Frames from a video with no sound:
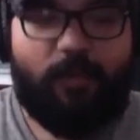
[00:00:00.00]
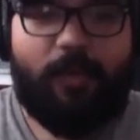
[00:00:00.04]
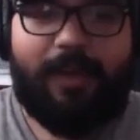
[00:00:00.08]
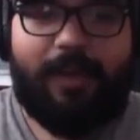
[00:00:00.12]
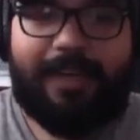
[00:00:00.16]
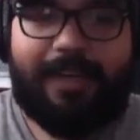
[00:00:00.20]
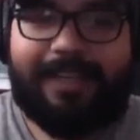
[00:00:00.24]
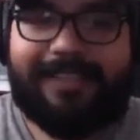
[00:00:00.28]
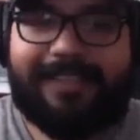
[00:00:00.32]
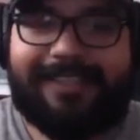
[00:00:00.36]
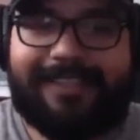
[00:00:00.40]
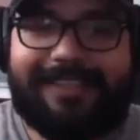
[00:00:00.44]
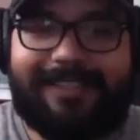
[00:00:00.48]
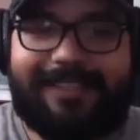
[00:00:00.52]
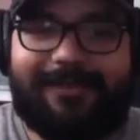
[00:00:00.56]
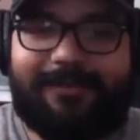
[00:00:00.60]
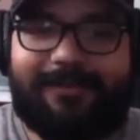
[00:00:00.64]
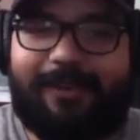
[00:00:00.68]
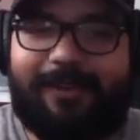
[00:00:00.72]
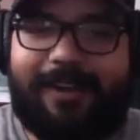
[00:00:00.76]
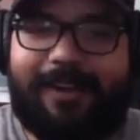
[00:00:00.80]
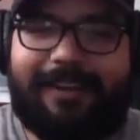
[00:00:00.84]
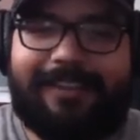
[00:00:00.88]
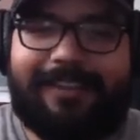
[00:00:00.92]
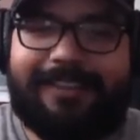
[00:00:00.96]
what is this
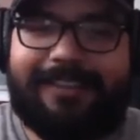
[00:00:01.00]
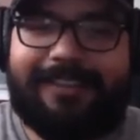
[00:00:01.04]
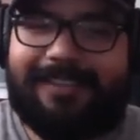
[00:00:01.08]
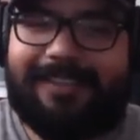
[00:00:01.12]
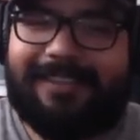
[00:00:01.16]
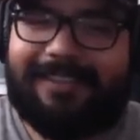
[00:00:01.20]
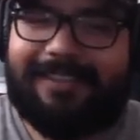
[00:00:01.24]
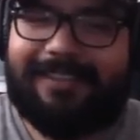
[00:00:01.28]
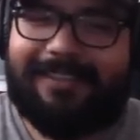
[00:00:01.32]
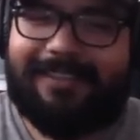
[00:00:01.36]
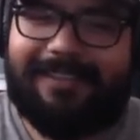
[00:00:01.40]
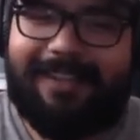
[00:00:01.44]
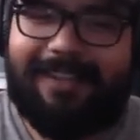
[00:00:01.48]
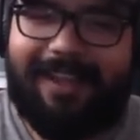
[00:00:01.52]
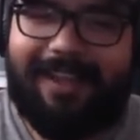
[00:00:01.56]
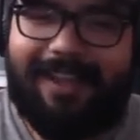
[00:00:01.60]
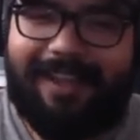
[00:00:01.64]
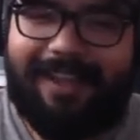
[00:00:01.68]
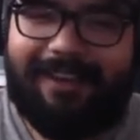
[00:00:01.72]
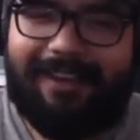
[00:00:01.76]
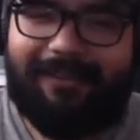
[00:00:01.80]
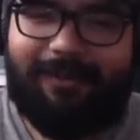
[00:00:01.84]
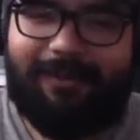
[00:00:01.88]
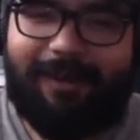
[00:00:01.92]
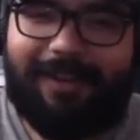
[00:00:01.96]
front? Because it's
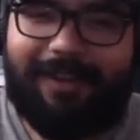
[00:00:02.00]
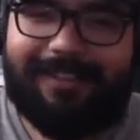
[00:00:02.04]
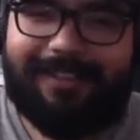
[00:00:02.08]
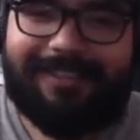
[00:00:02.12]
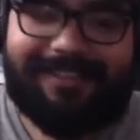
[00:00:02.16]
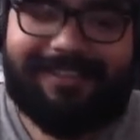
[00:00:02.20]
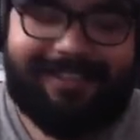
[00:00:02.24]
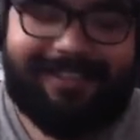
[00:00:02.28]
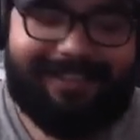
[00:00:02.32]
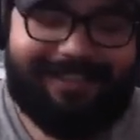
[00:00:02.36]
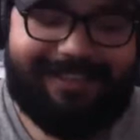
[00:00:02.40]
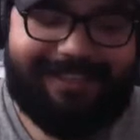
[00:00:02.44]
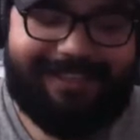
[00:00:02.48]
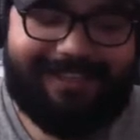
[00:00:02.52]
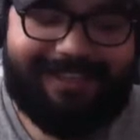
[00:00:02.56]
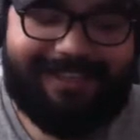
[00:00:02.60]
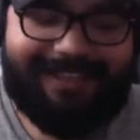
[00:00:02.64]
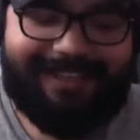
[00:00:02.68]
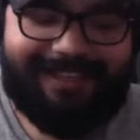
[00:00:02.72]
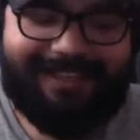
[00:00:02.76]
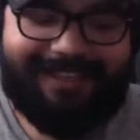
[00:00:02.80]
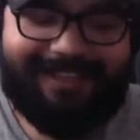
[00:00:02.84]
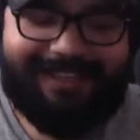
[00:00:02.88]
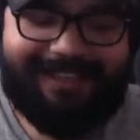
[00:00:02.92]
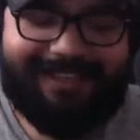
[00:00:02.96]
not russet.
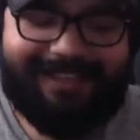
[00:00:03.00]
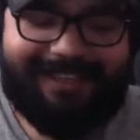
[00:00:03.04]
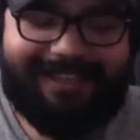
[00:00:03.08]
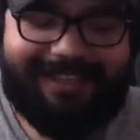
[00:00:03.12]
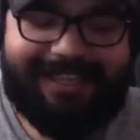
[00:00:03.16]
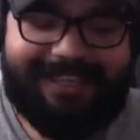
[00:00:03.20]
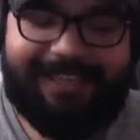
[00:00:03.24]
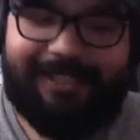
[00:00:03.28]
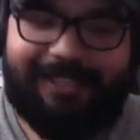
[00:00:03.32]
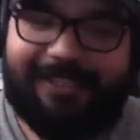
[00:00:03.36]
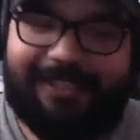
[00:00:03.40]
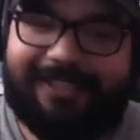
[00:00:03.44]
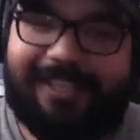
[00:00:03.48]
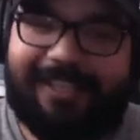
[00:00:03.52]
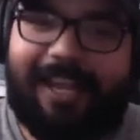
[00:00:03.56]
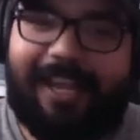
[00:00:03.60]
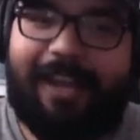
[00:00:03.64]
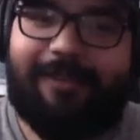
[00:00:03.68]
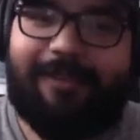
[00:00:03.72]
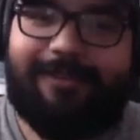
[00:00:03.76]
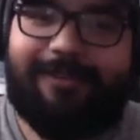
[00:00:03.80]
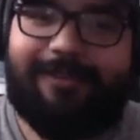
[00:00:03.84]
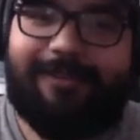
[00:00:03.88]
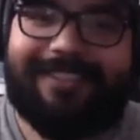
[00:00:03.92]
It looks awfully